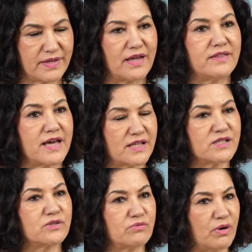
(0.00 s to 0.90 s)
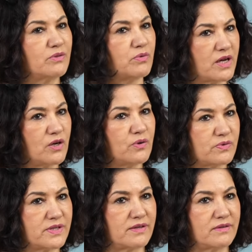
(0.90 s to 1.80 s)
And that's what we are
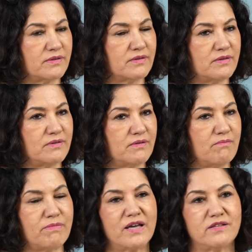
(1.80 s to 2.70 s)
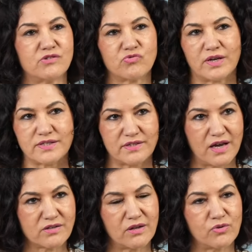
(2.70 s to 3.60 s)
losing by this
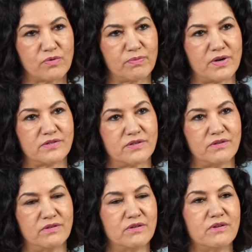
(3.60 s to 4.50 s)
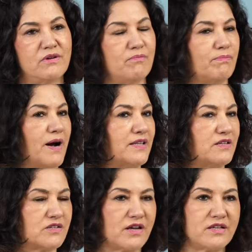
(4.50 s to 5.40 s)
transnational repression, by the
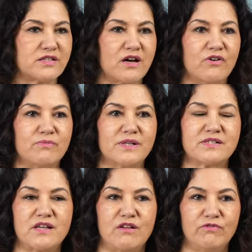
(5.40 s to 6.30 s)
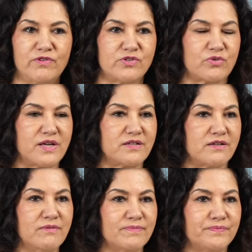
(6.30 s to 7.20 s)
Chinese government's infiltration.